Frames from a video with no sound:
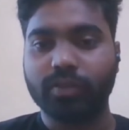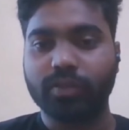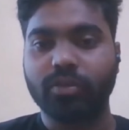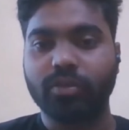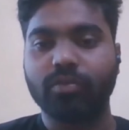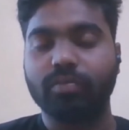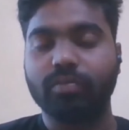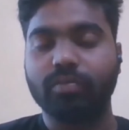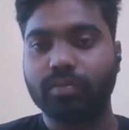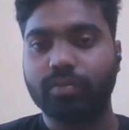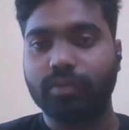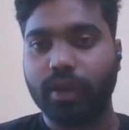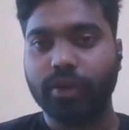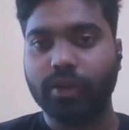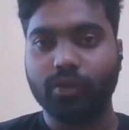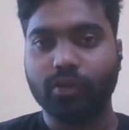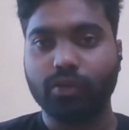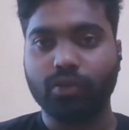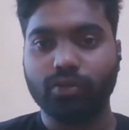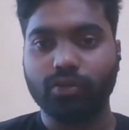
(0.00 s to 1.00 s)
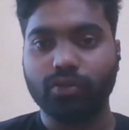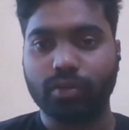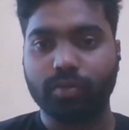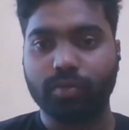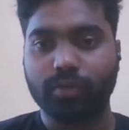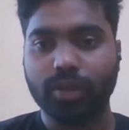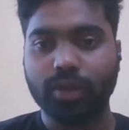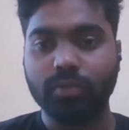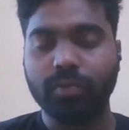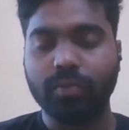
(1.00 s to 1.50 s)
So try to do
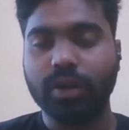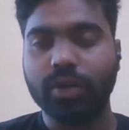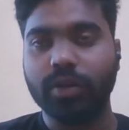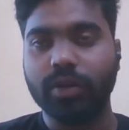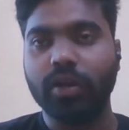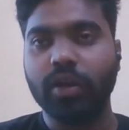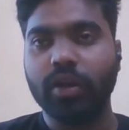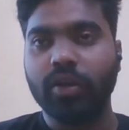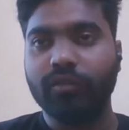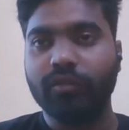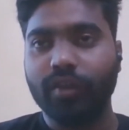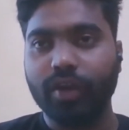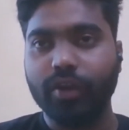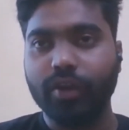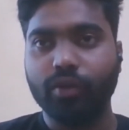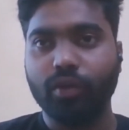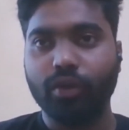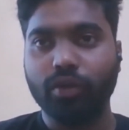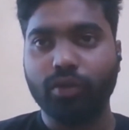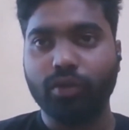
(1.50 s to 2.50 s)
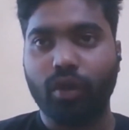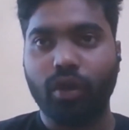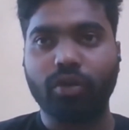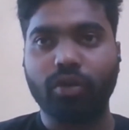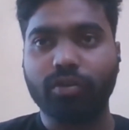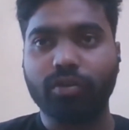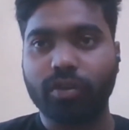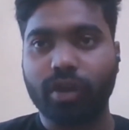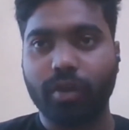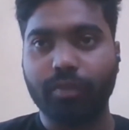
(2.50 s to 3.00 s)
something. But when you are
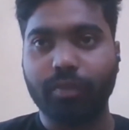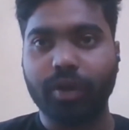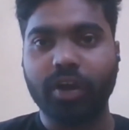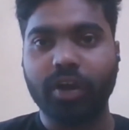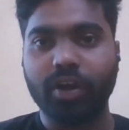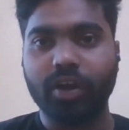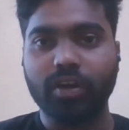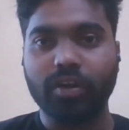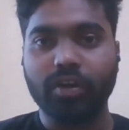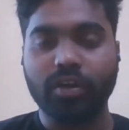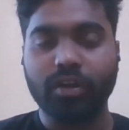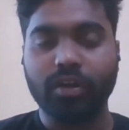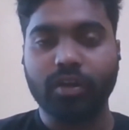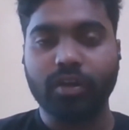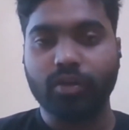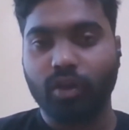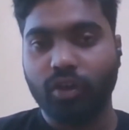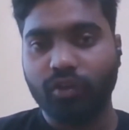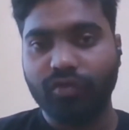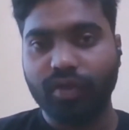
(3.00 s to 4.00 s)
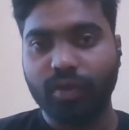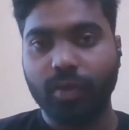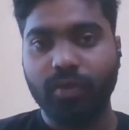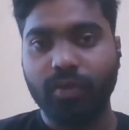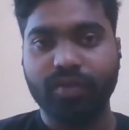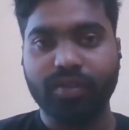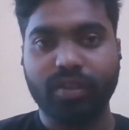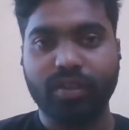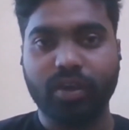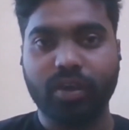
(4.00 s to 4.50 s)
not completely not familiar
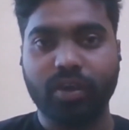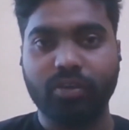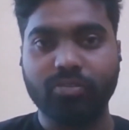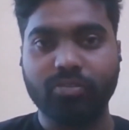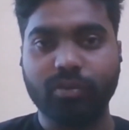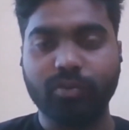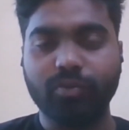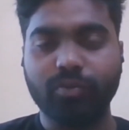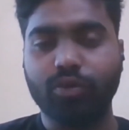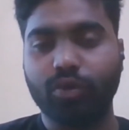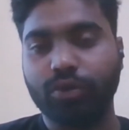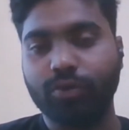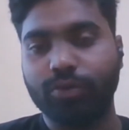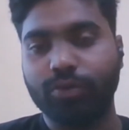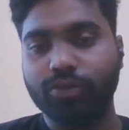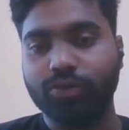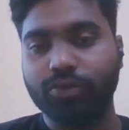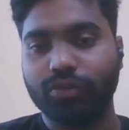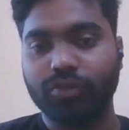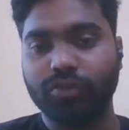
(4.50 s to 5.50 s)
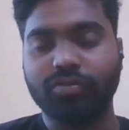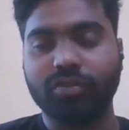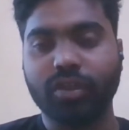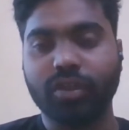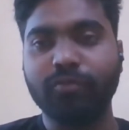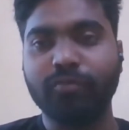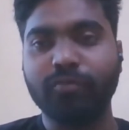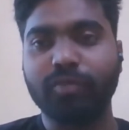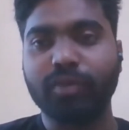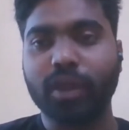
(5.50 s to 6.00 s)
with the concept, don't push
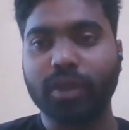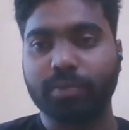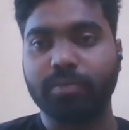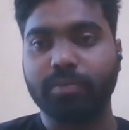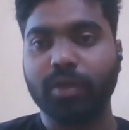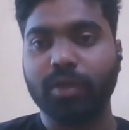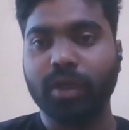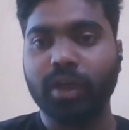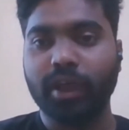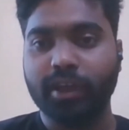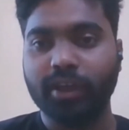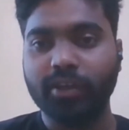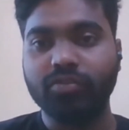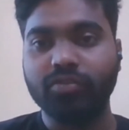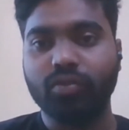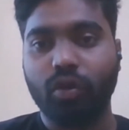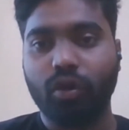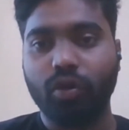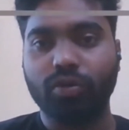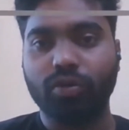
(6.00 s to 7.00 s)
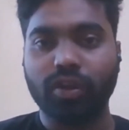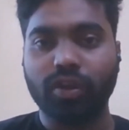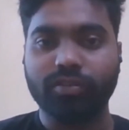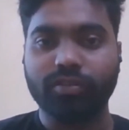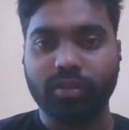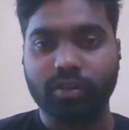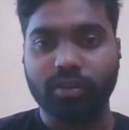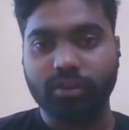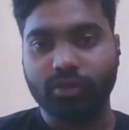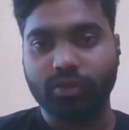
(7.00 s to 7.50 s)
yourself. Like it is not
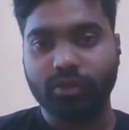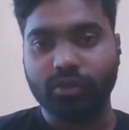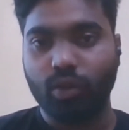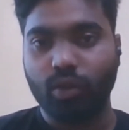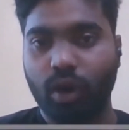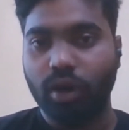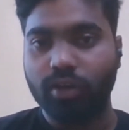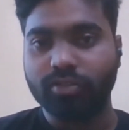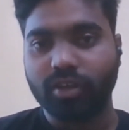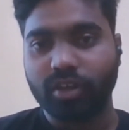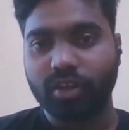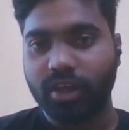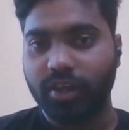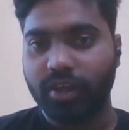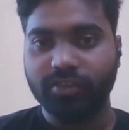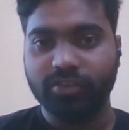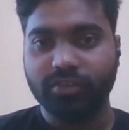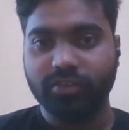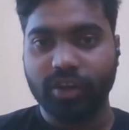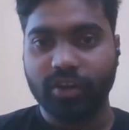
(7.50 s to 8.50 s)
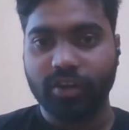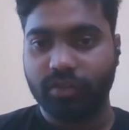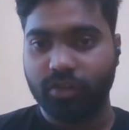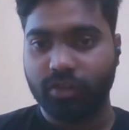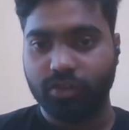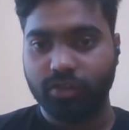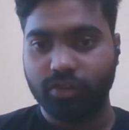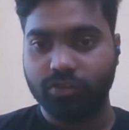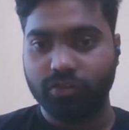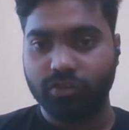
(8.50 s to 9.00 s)
necessary to answer each and every
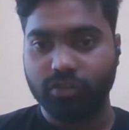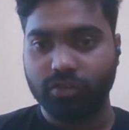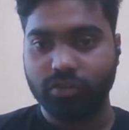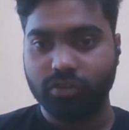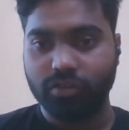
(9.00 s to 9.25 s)
question.